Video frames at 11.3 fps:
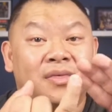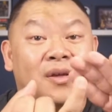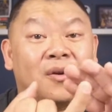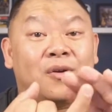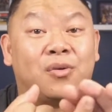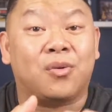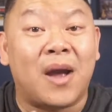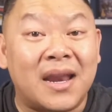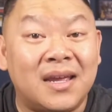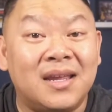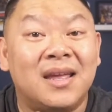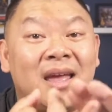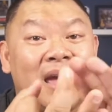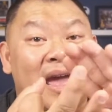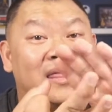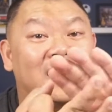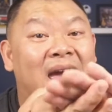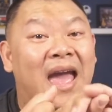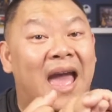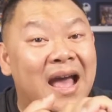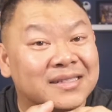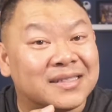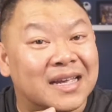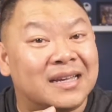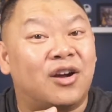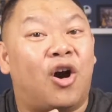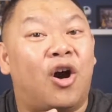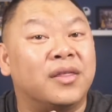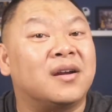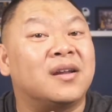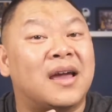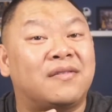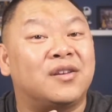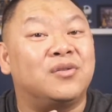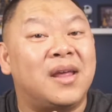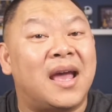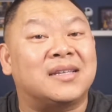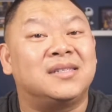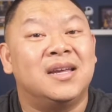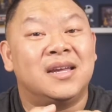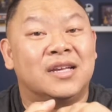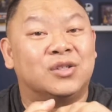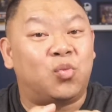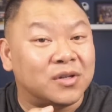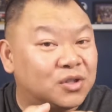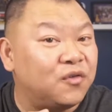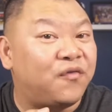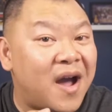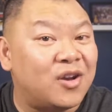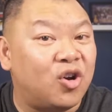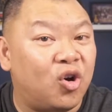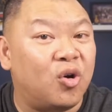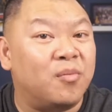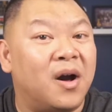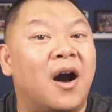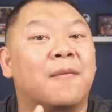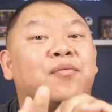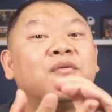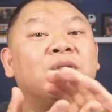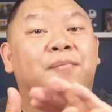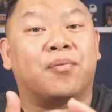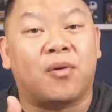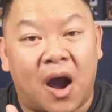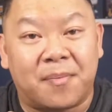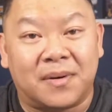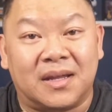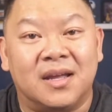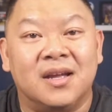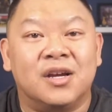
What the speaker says: the credit, and the asset, all they're going to have to do next is once you find a home, approve the property.